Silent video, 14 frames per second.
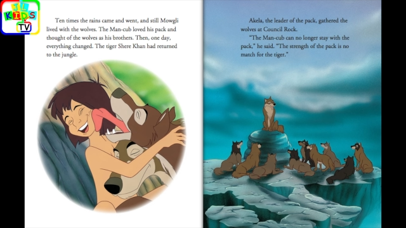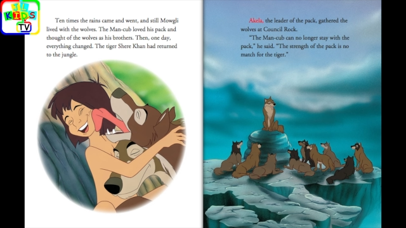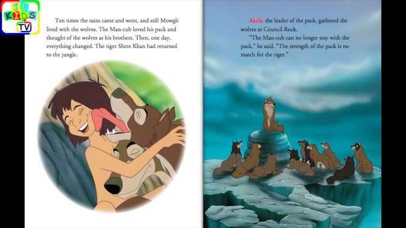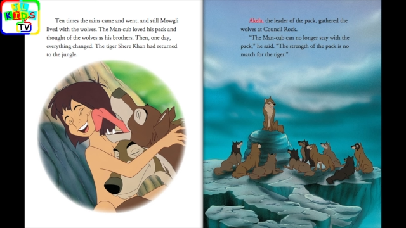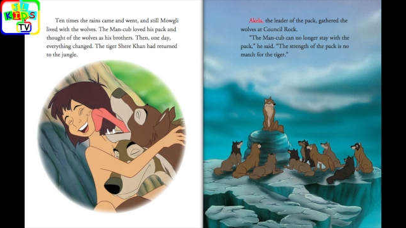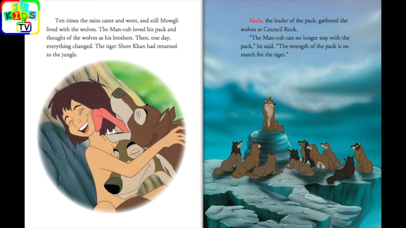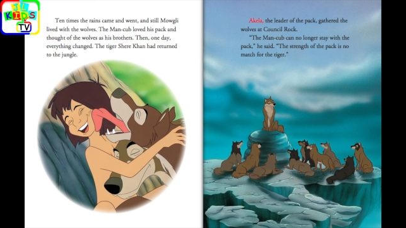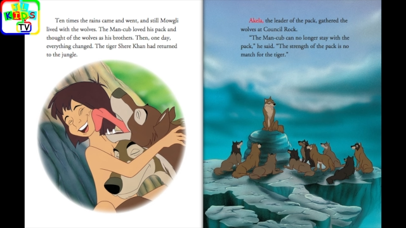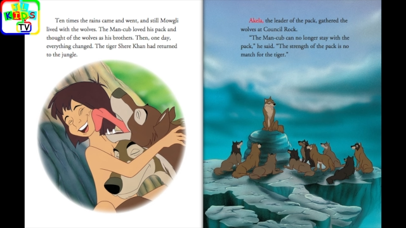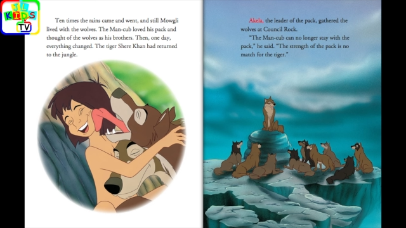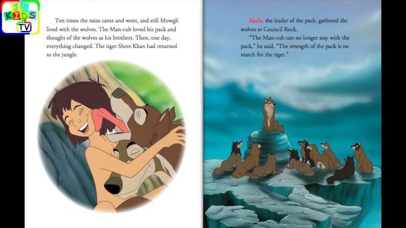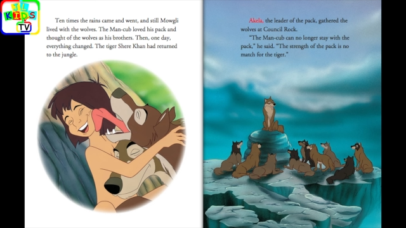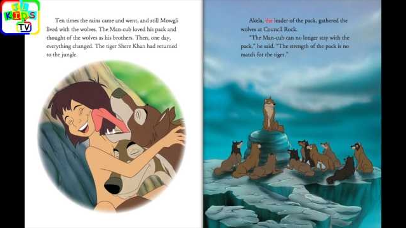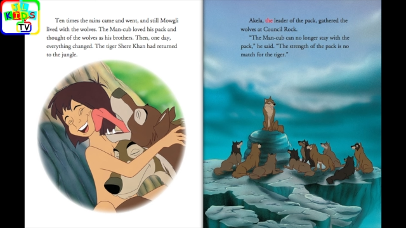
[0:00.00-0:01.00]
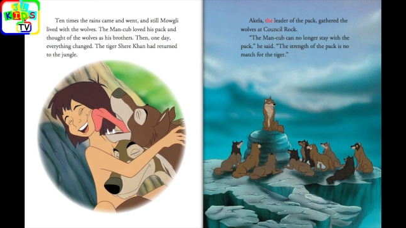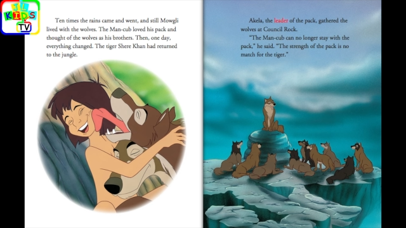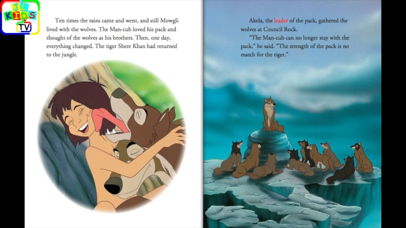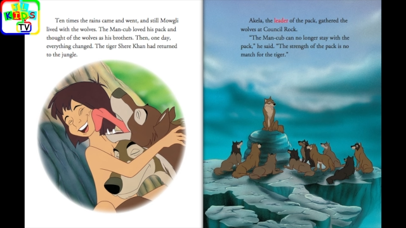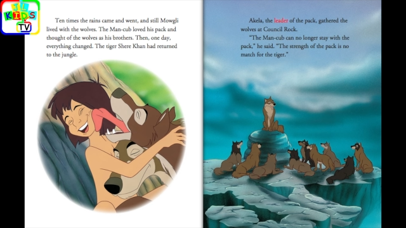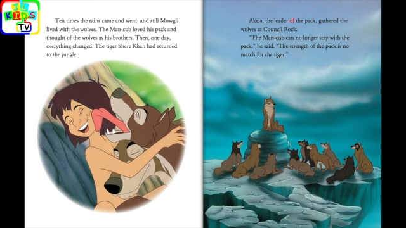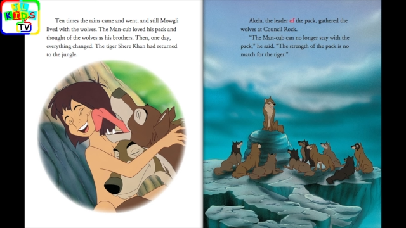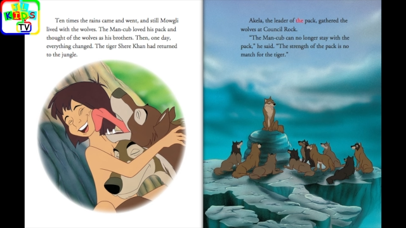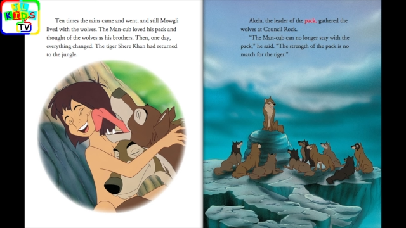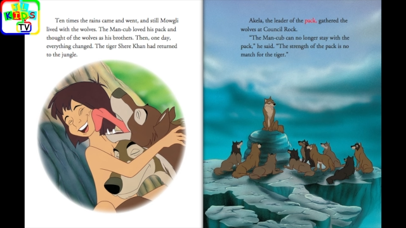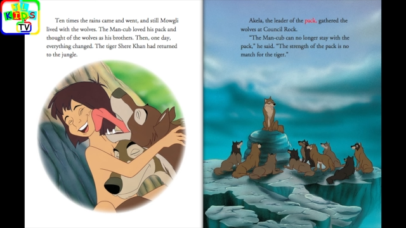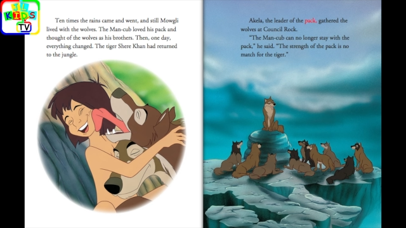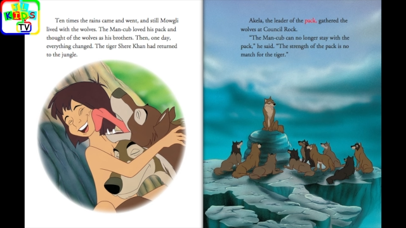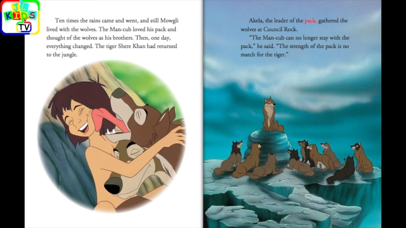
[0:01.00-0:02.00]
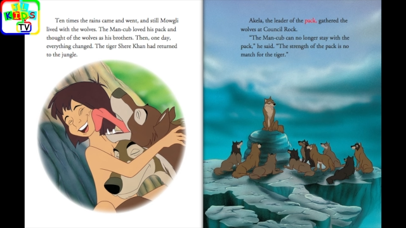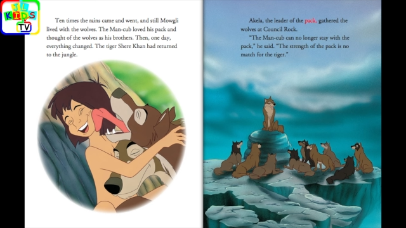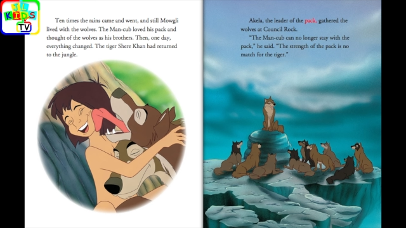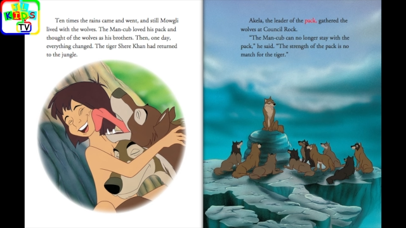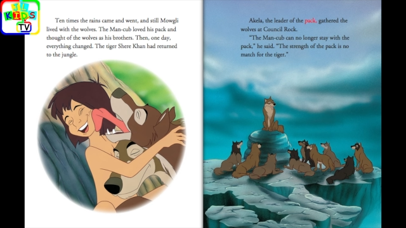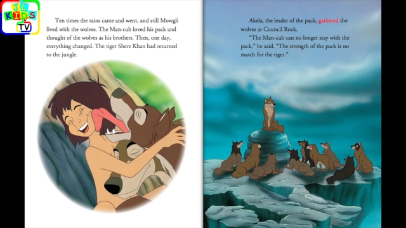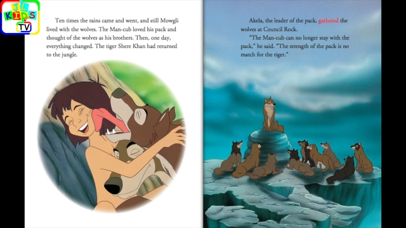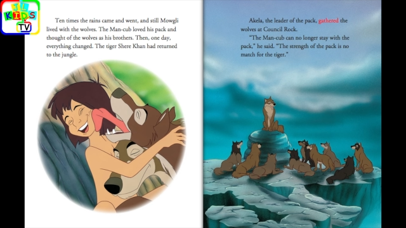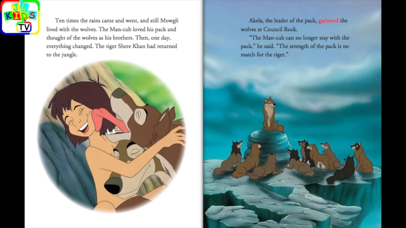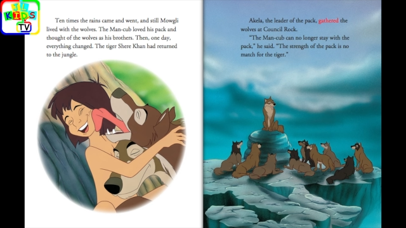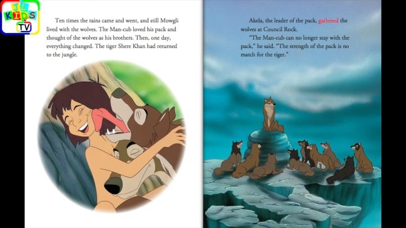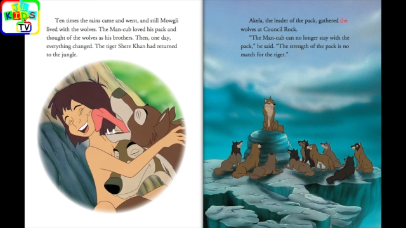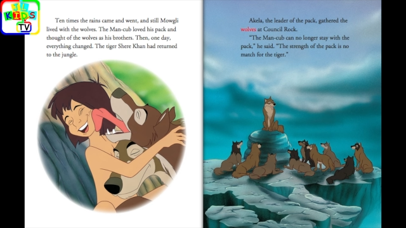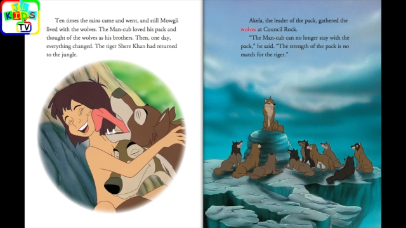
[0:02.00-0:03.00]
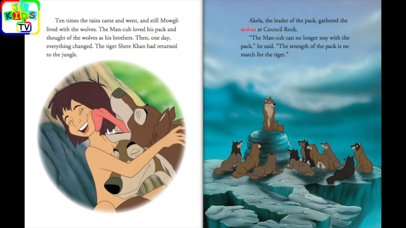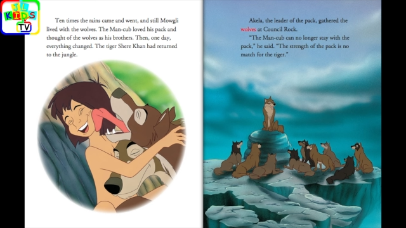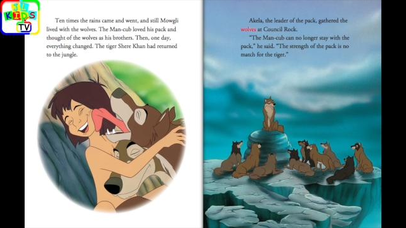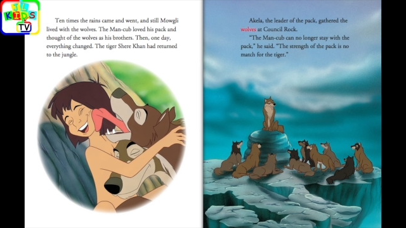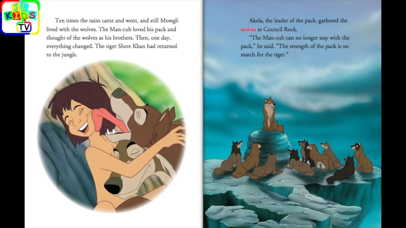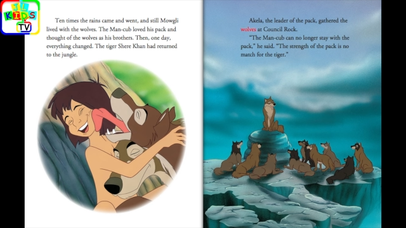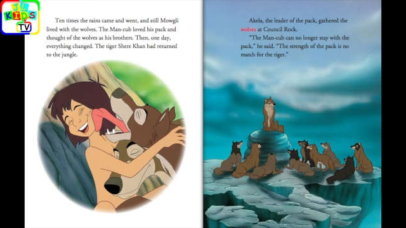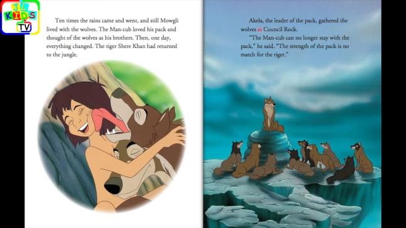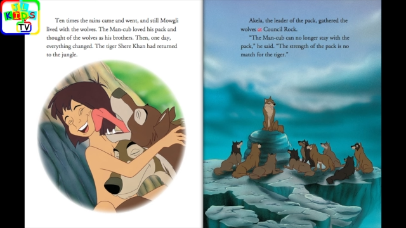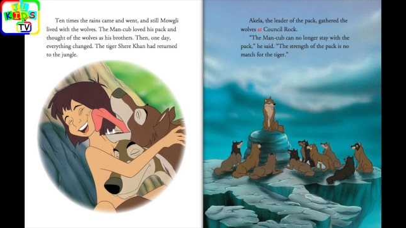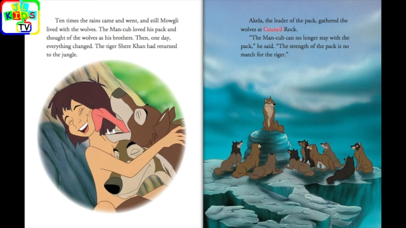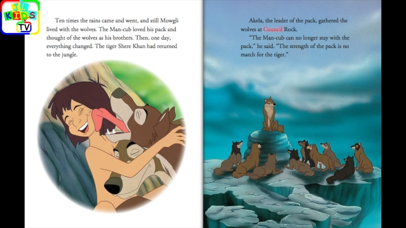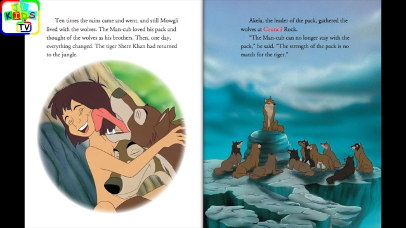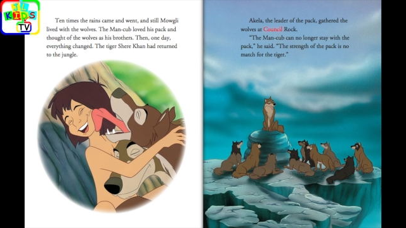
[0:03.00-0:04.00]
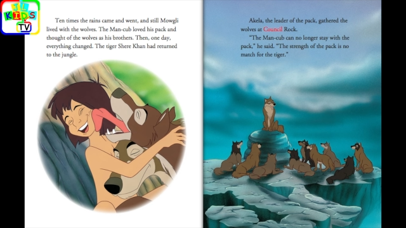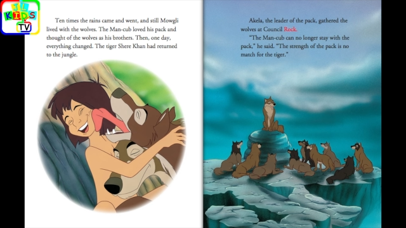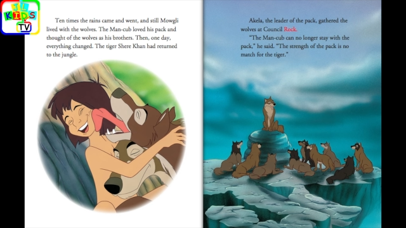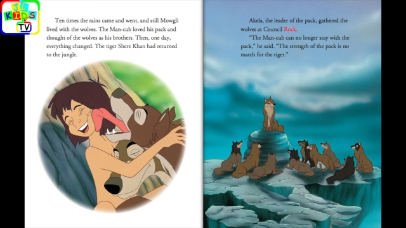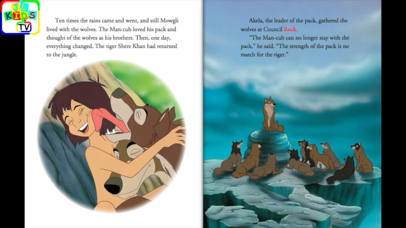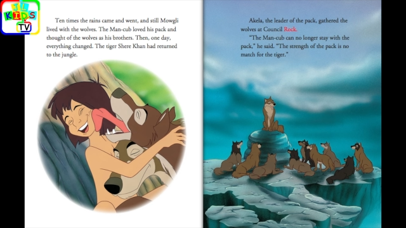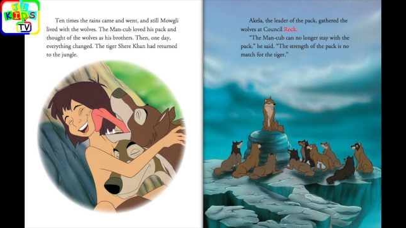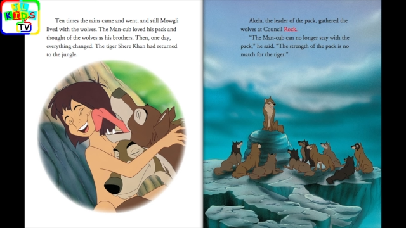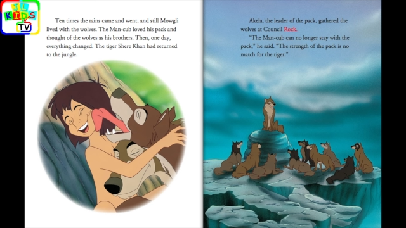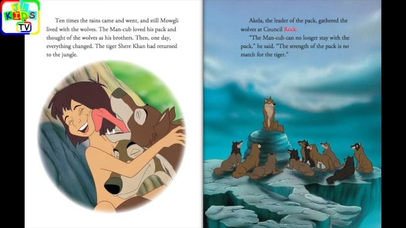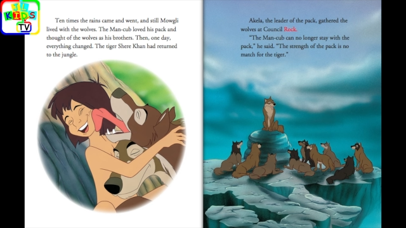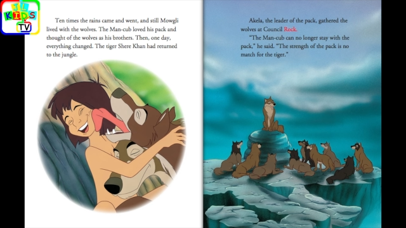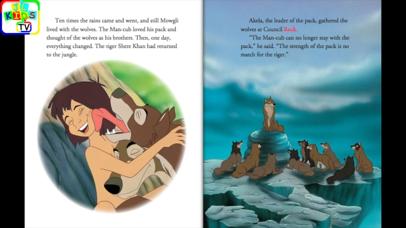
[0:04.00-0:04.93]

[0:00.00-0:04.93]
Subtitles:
(no speaker visible)